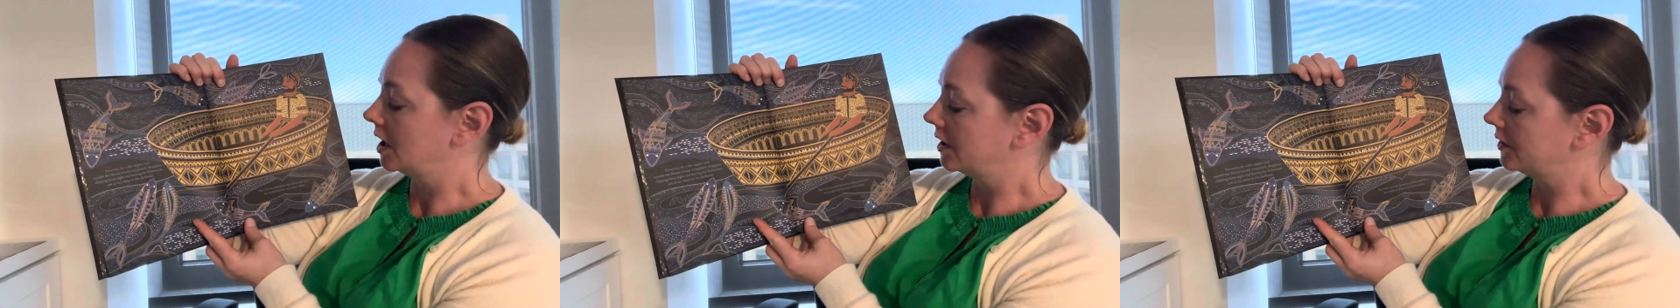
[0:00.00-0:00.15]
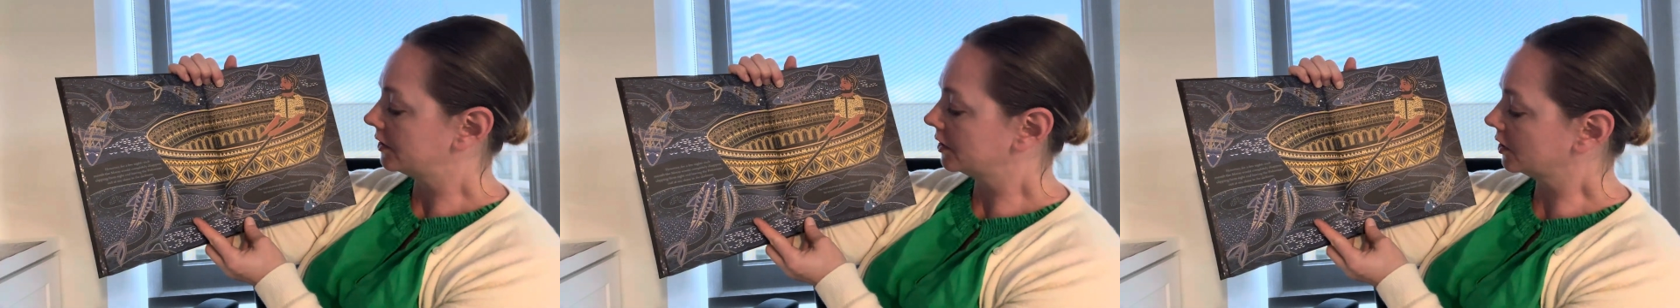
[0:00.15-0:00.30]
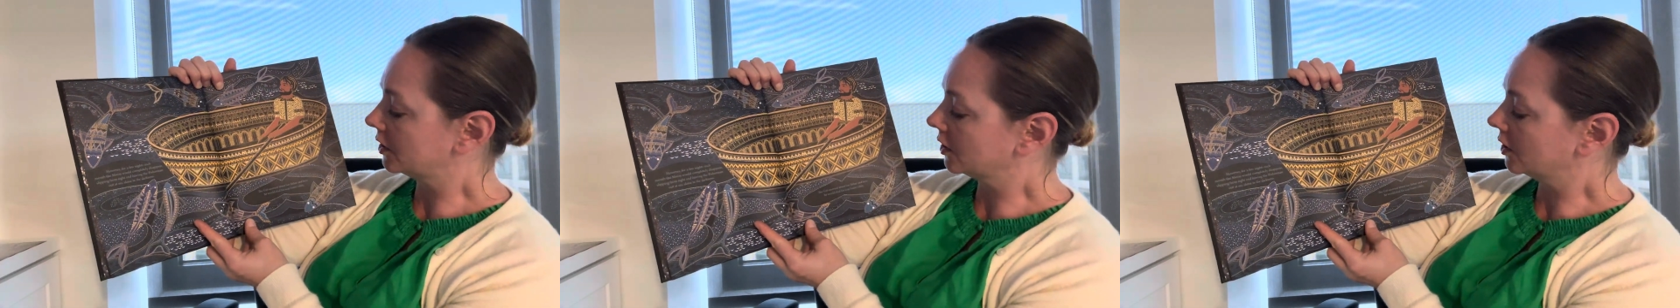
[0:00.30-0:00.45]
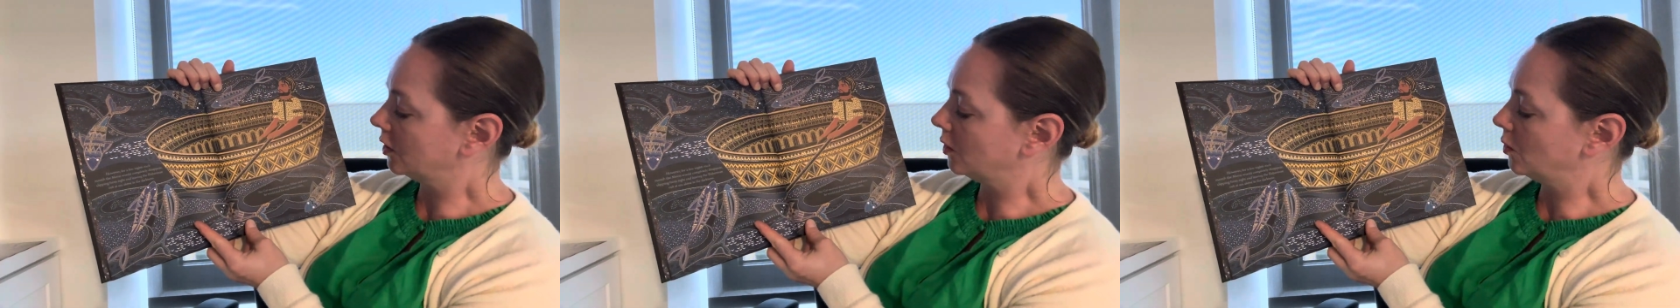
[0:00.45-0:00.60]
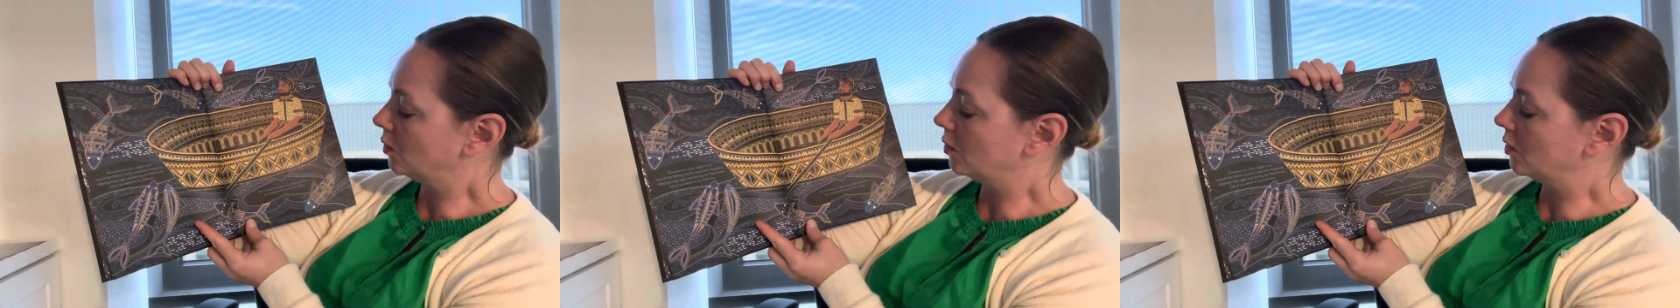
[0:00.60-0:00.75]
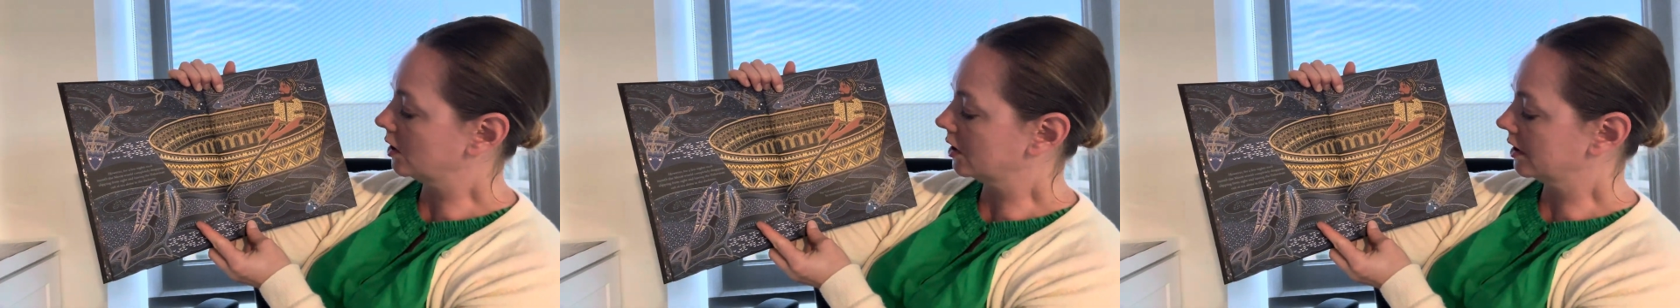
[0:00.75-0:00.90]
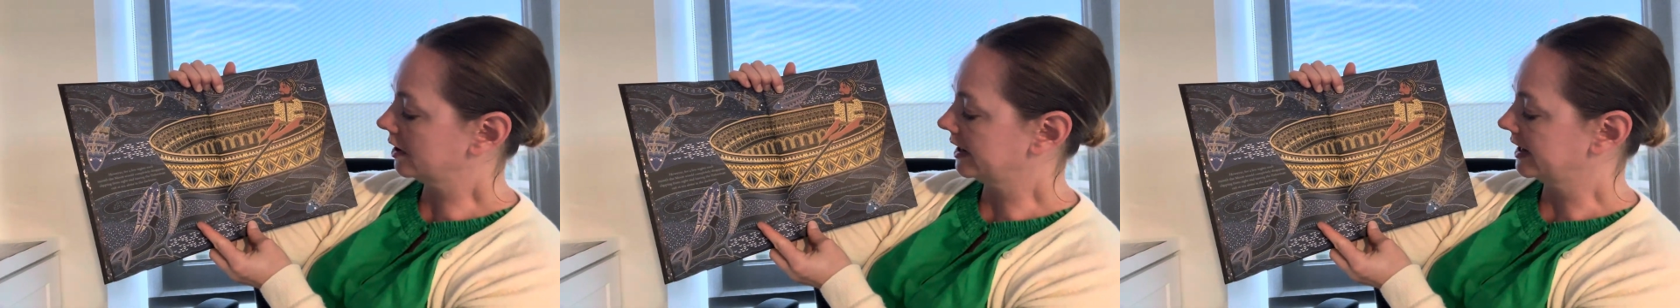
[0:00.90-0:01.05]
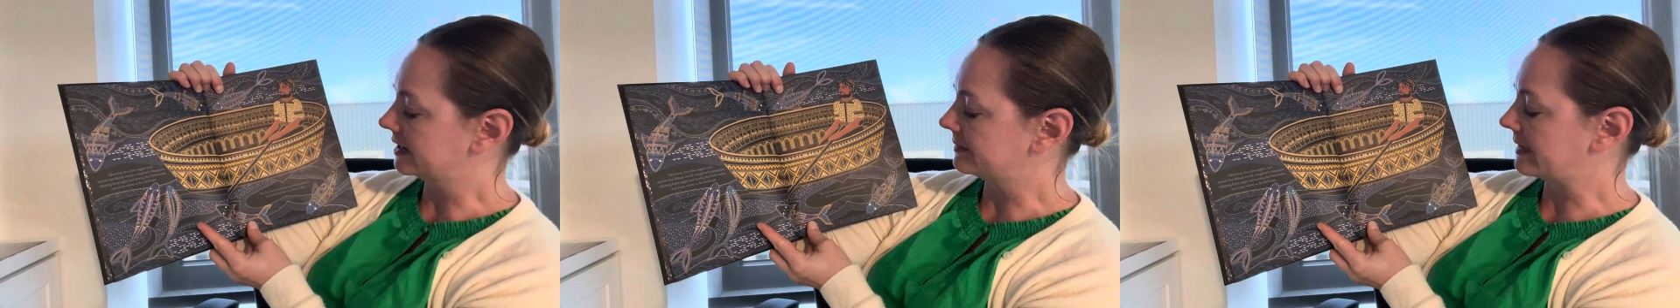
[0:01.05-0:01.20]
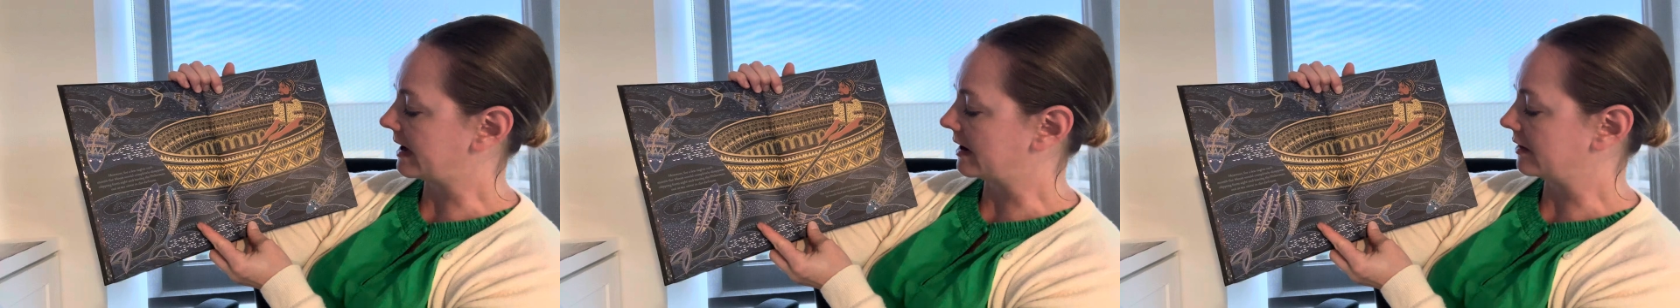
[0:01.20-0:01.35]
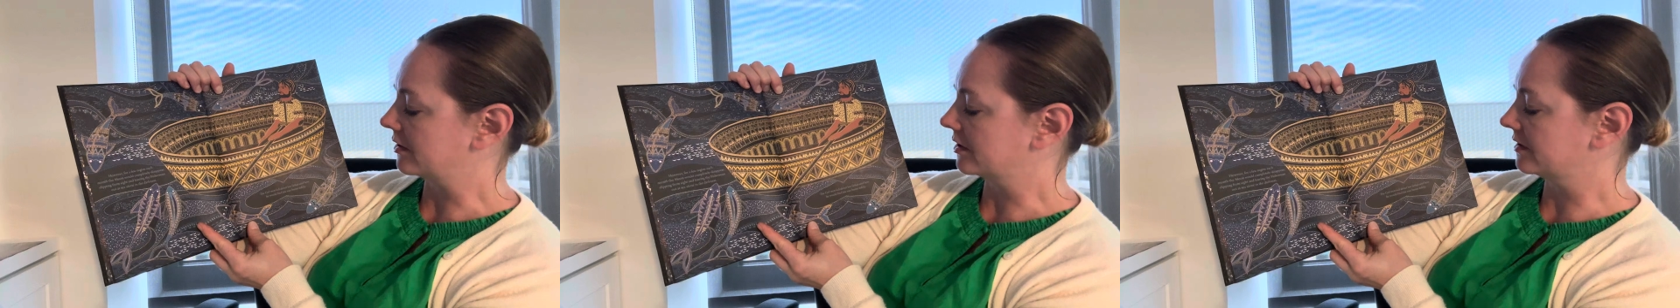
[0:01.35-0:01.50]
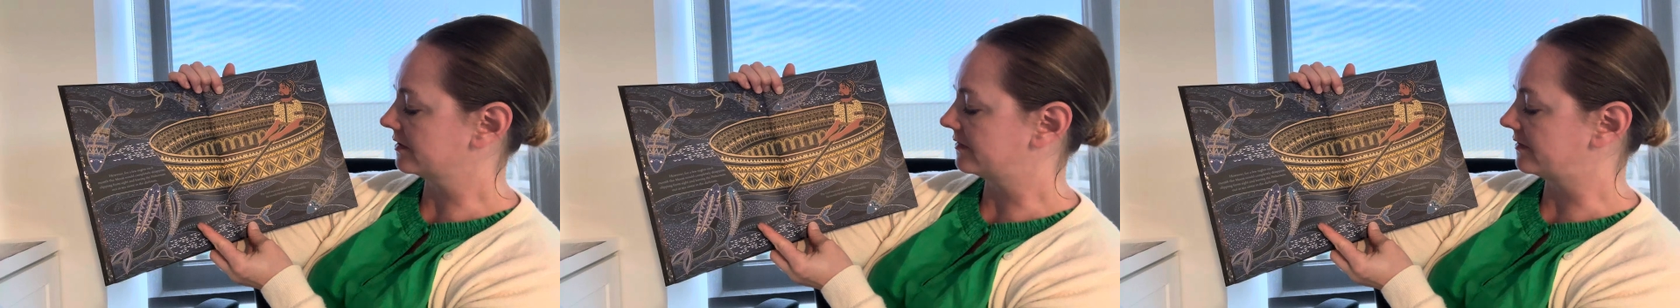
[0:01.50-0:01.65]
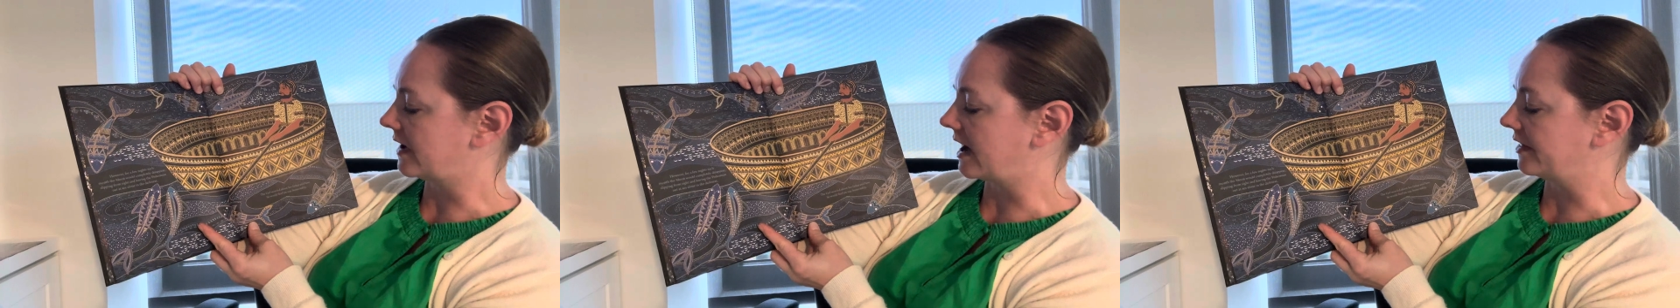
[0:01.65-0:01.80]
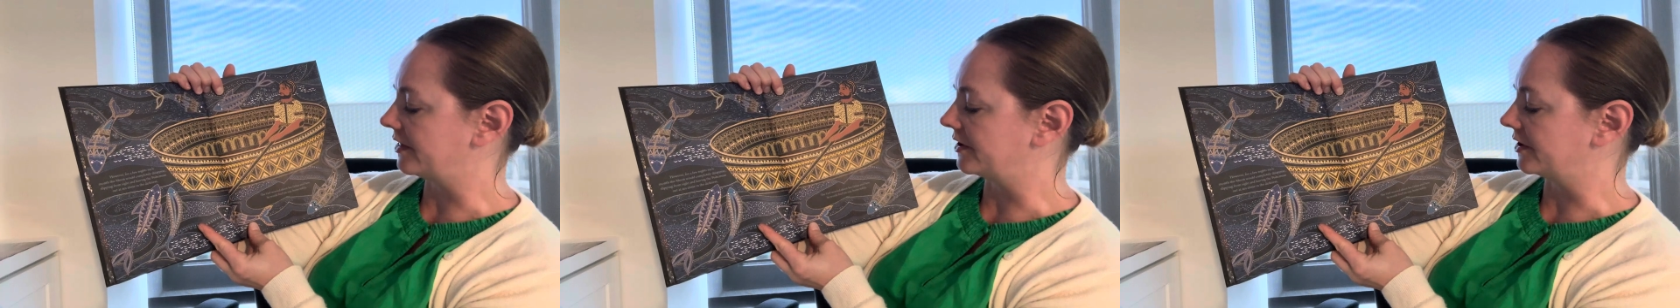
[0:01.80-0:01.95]
The girl worried about her
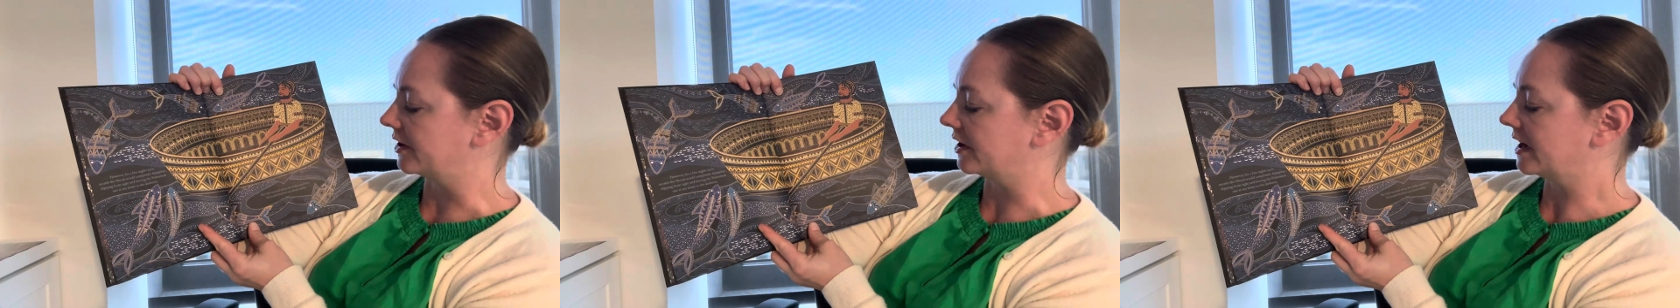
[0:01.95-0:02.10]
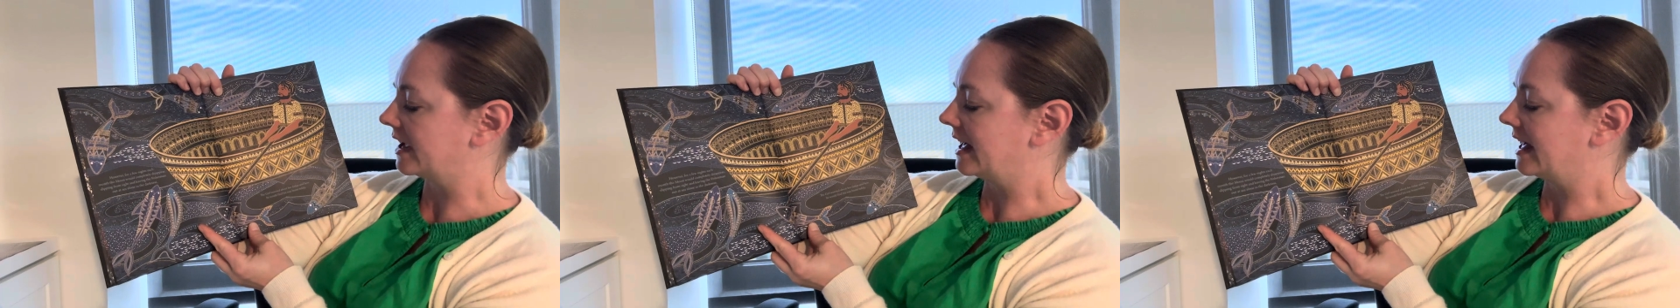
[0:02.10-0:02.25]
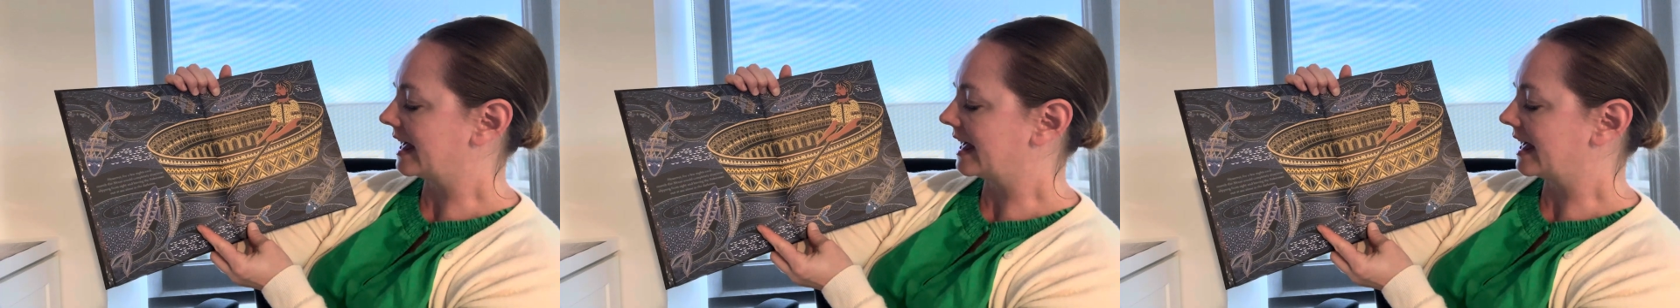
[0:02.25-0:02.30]
father